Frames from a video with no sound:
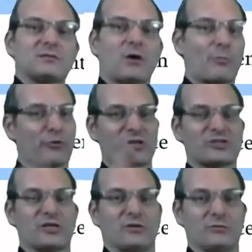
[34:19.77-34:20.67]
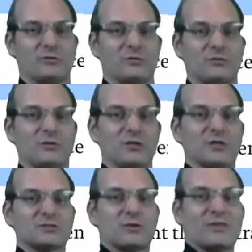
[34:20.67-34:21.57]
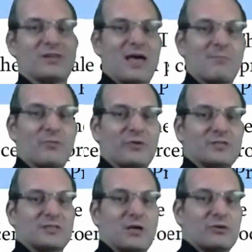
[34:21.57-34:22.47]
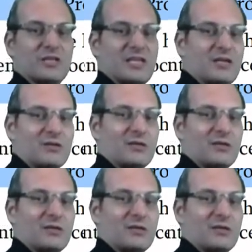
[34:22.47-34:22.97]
operation code. So the number is coded here,